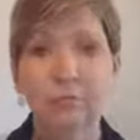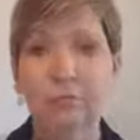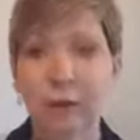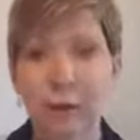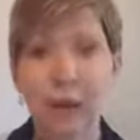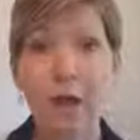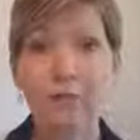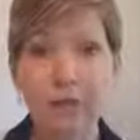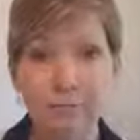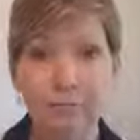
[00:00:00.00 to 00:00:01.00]
fairly
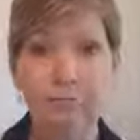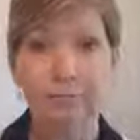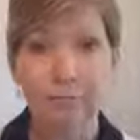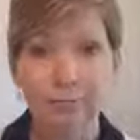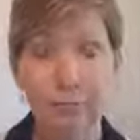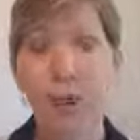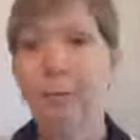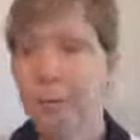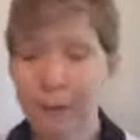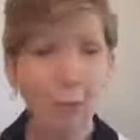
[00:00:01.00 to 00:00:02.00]
often,
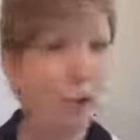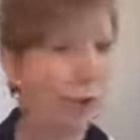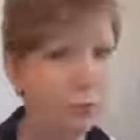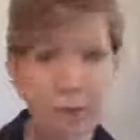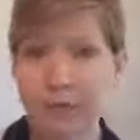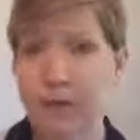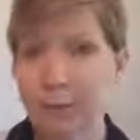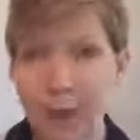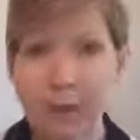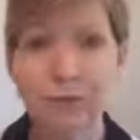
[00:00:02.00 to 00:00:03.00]
probably more often than I
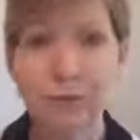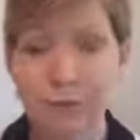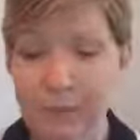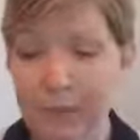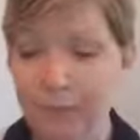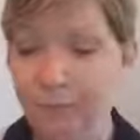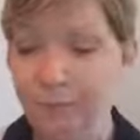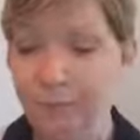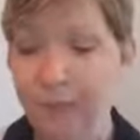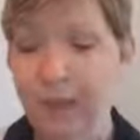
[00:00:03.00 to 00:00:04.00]
would like to admit.
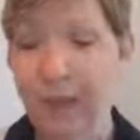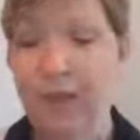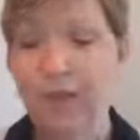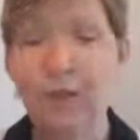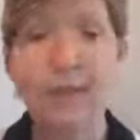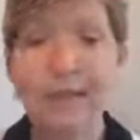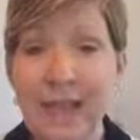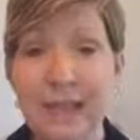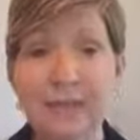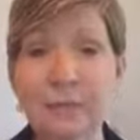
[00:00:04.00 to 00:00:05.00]
And you need
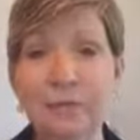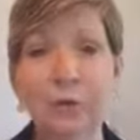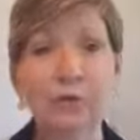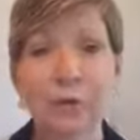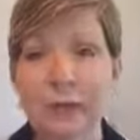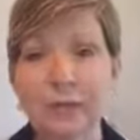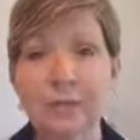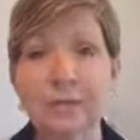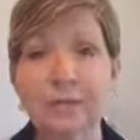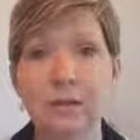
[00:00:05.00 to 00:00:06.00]
to ask him for
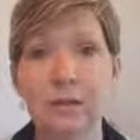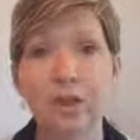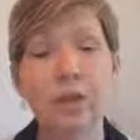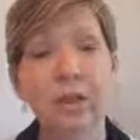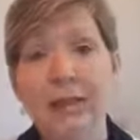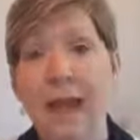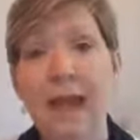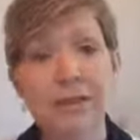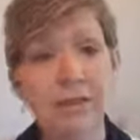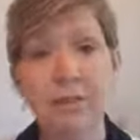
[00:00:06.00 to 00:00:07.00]
forgiveness. You need to
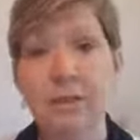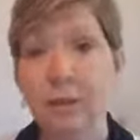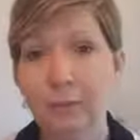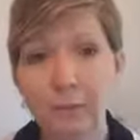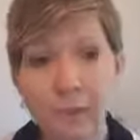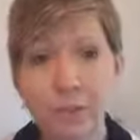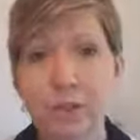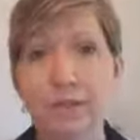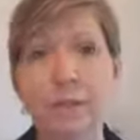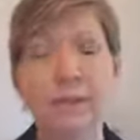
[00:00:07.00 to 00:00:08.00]
ask him to come
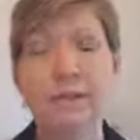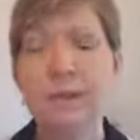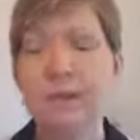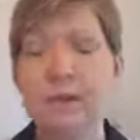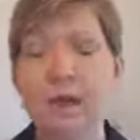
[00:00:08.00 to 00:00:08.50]
into you and to